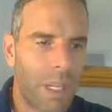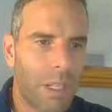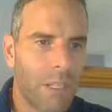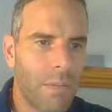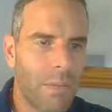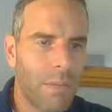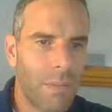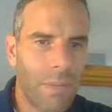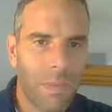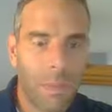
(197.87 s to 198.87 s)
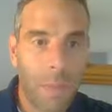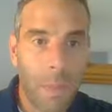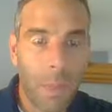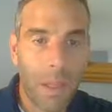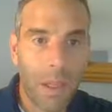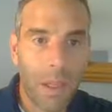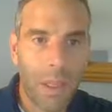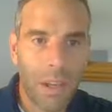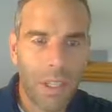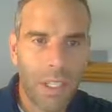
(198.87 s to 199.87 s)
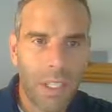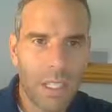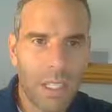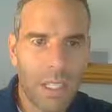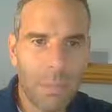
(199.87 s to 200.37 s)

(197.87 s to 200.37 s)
button, there is